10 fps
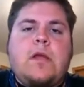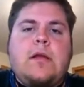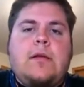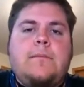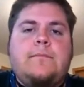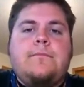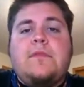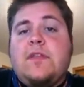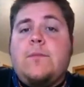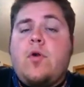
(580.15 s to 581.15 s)
a
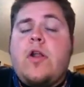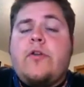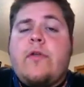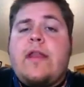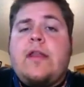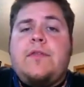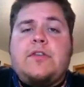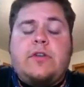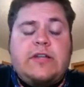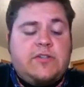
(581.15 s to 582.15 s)
little more underrated in
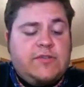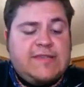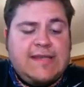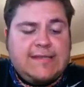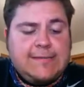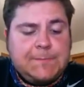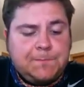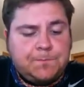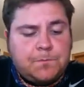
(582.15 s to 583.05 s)
the traditional sense.